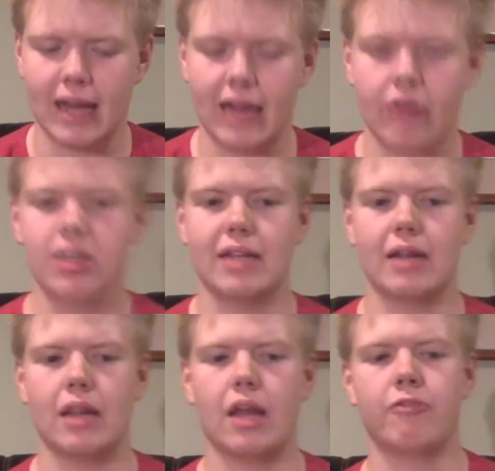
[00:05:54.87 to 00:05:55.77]
I agree that
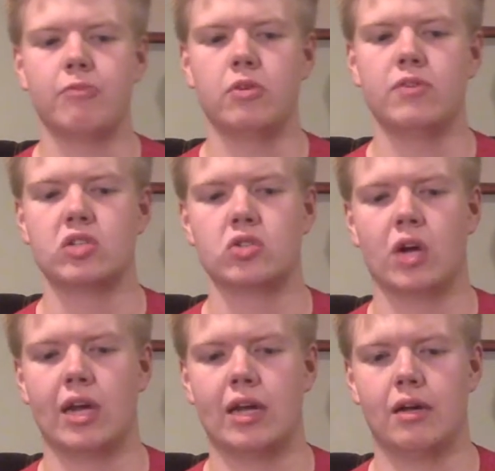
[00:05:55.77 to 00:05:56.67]
a lot of movies
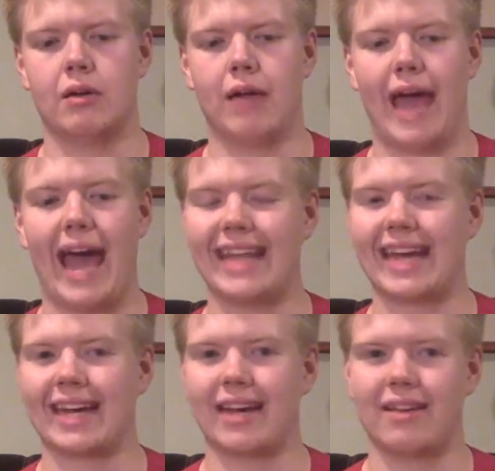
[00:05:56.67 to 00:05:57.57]
try to add
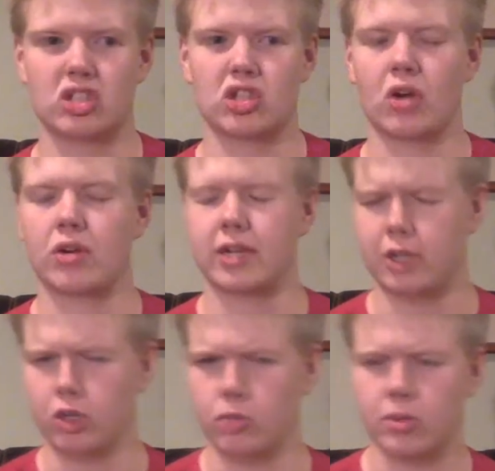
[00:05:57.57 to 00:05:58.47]
that kind of snarky
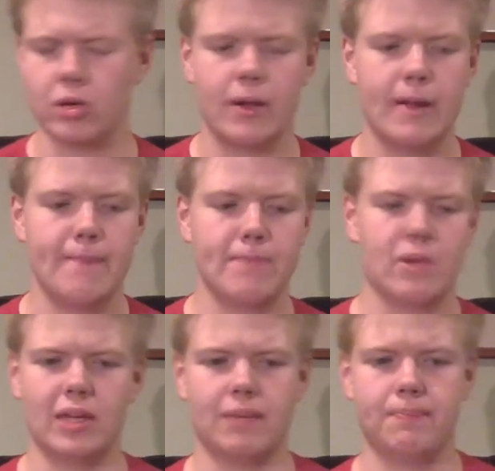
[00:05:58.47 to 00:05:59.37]
humor
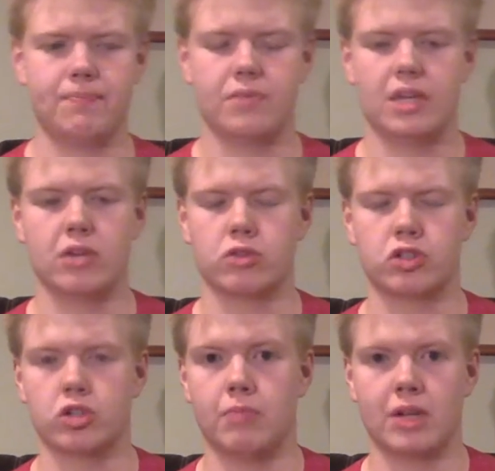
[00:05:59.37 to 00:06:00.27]
that we hear
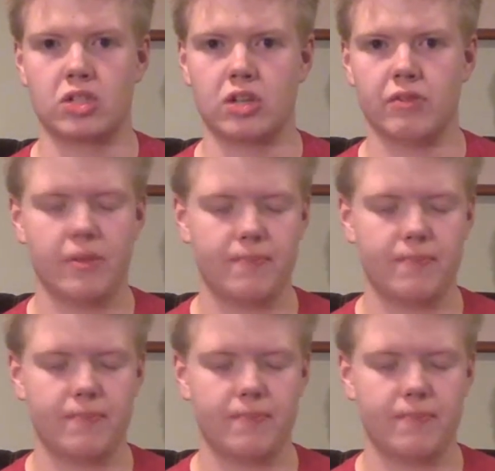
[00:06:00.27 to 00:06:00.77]
so much of